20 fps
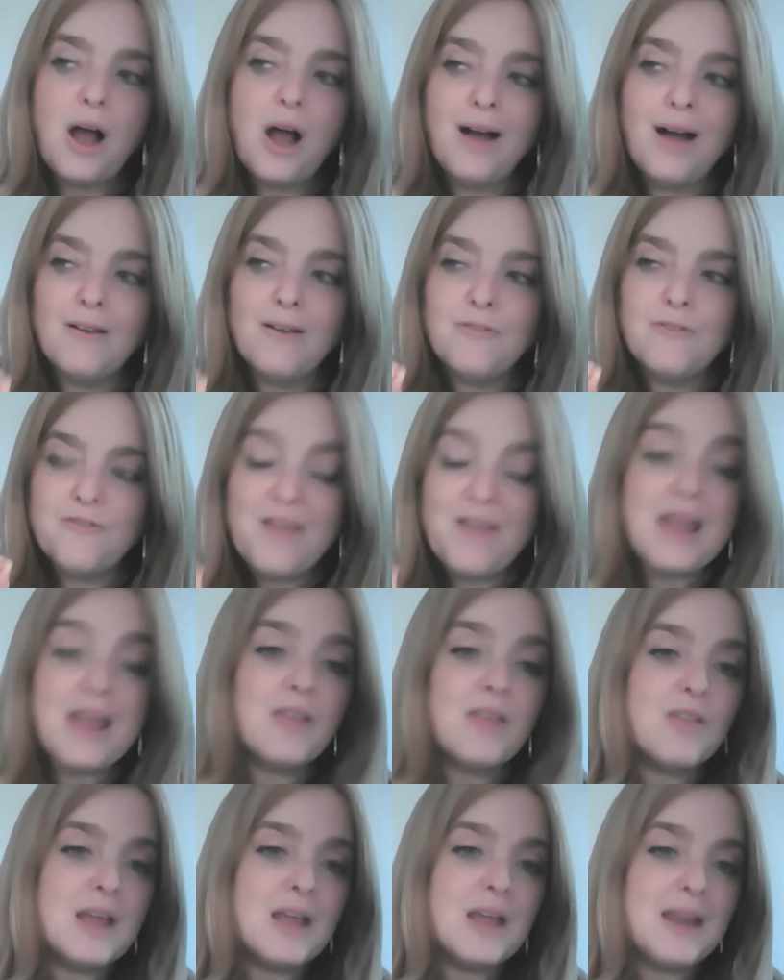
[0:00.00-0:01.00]
of
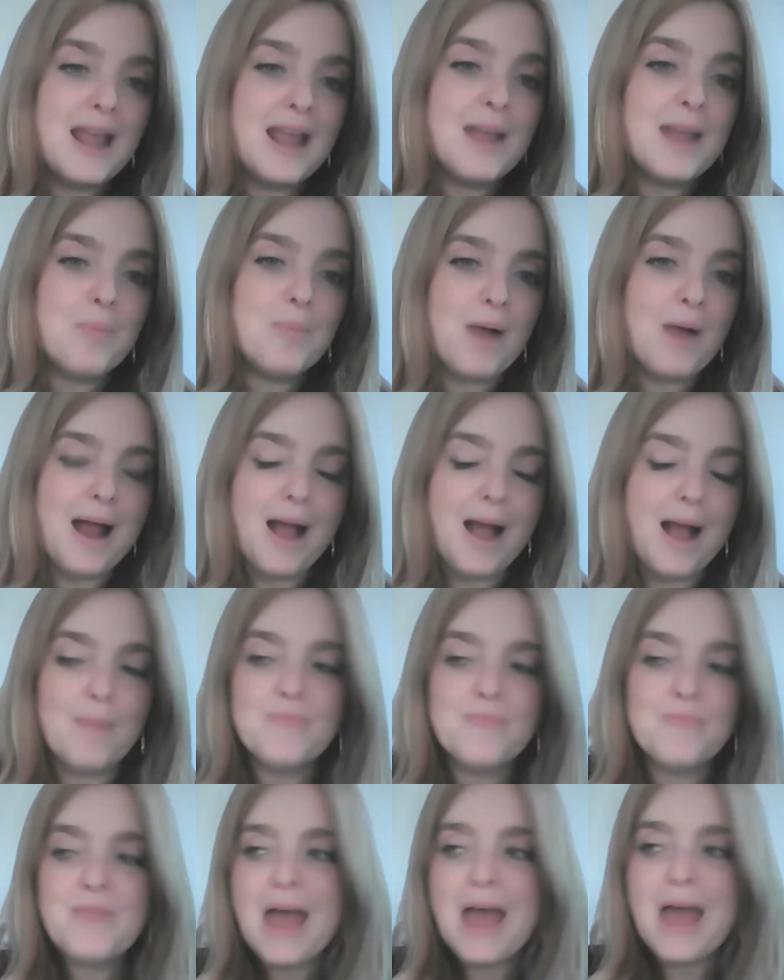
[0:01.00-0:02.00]
faith in
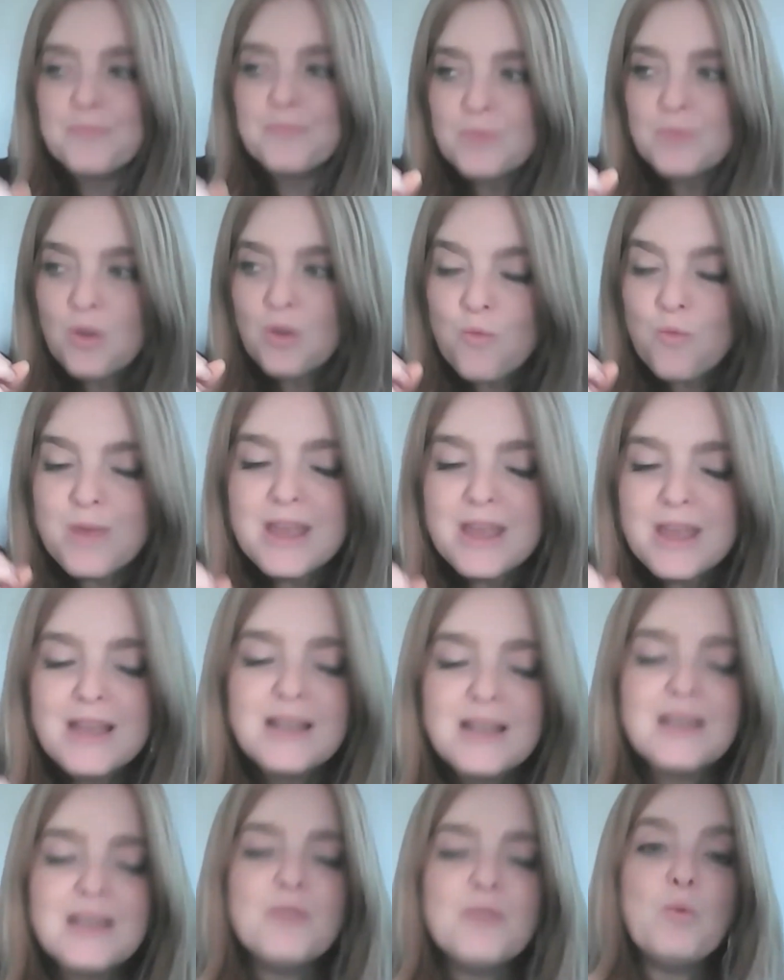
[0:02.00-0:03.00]
Abraham that
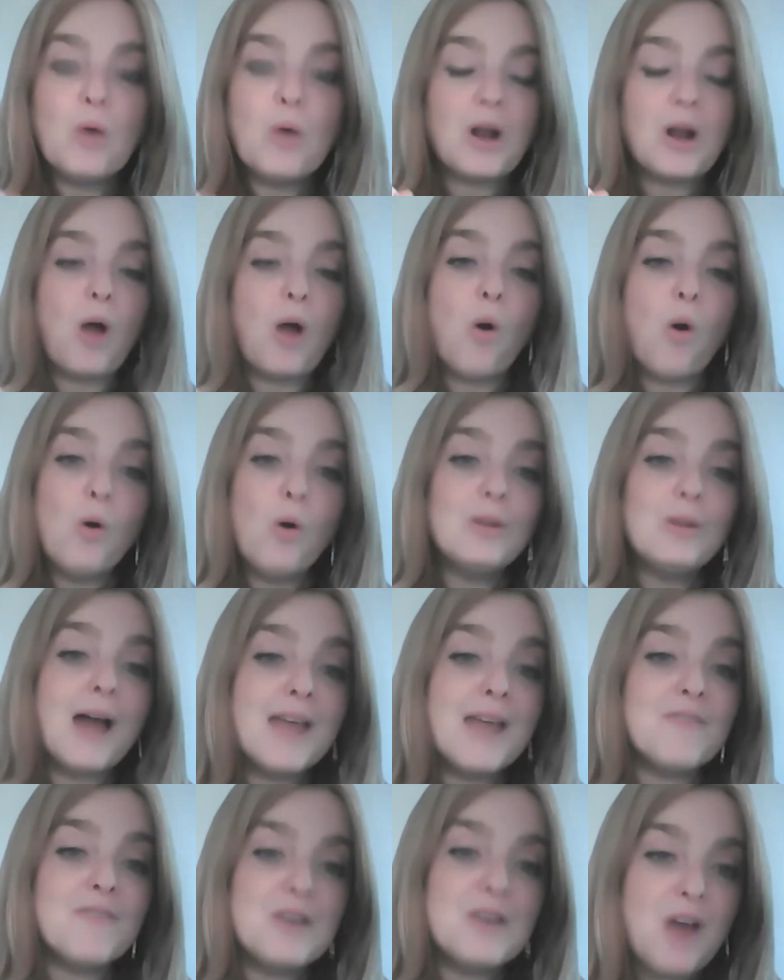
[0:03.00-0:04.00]
we can work our whole
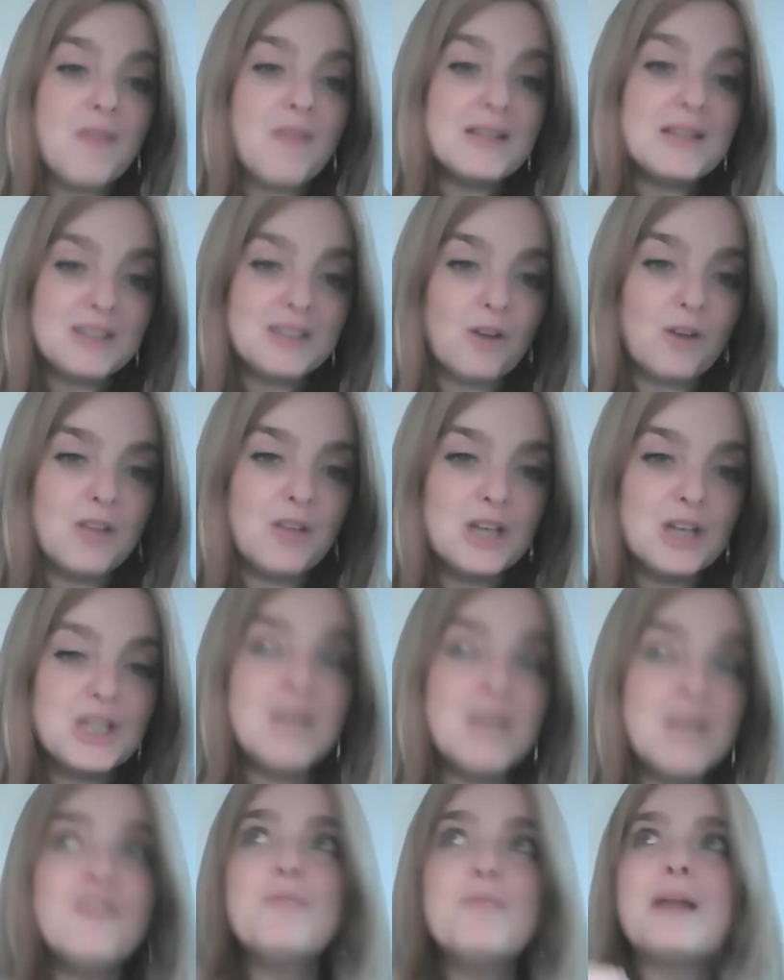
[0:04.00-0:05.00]
life and not necessarily
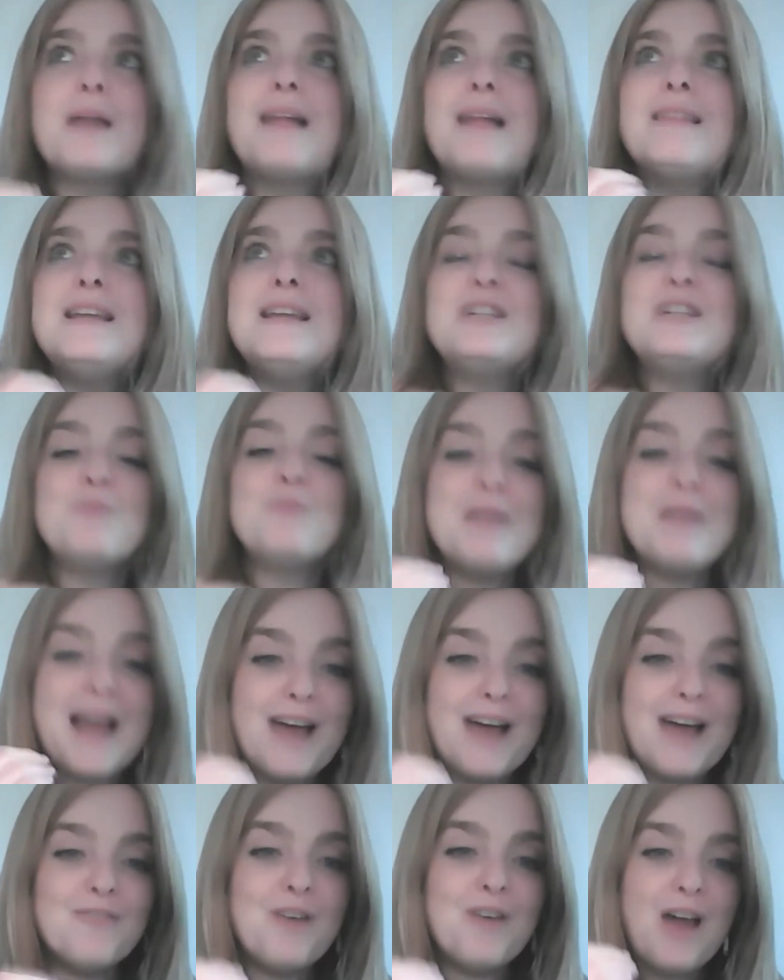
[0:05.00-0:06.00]
achieve it, but at least we
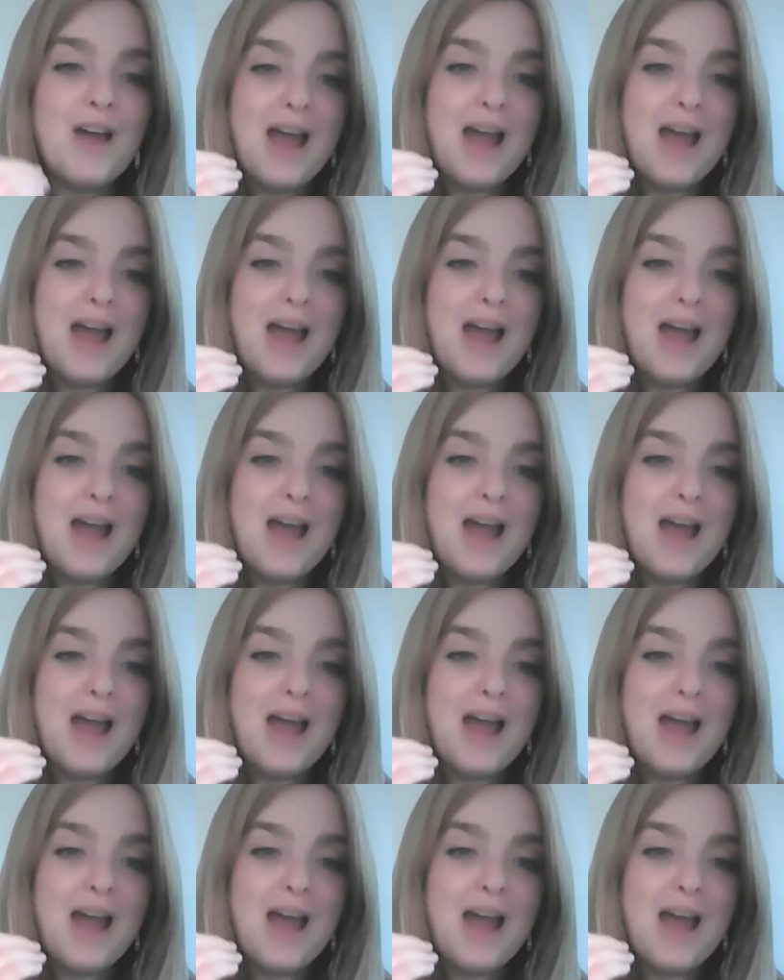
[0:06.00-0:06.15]
have